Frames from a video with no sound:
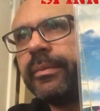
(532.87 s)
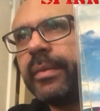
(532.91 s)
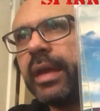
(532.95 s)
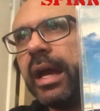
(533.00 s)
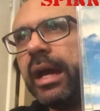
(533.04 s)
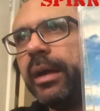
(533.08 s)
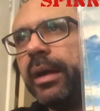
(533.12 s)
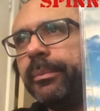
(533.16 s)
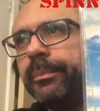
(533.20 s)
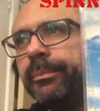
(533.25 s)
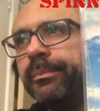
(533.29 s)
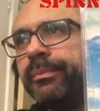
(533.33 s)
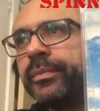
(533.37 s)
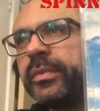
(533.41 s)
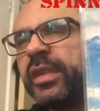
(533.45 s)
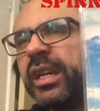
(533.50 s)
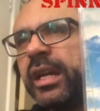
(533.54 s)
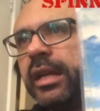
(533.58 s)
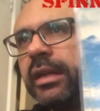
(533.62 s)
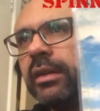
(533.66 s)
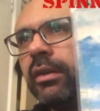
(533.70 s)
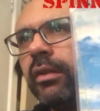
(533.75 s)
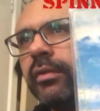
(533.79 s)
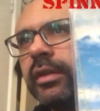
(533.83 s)
and
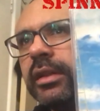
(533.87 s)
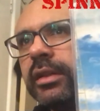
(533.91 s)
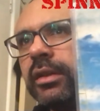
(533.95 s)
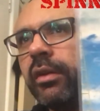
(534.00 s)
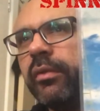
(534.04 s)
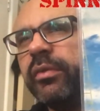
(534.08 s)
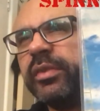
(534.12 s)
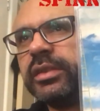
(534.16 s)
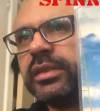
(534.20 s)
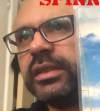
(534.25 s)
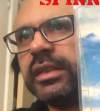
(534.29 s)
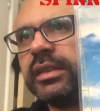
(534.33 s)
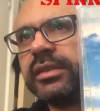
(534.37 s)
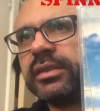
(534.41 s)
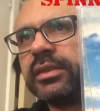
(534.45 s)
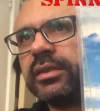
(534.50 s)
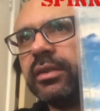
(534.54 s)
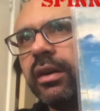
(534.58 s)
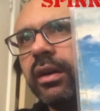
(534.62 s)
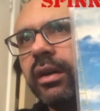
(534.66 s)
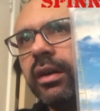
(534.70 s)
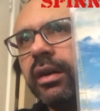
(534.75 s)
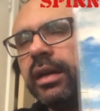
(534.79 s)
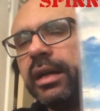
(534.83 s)
obviously it's
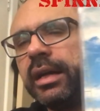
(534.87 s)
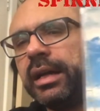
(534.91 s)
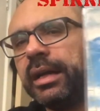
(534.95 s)
got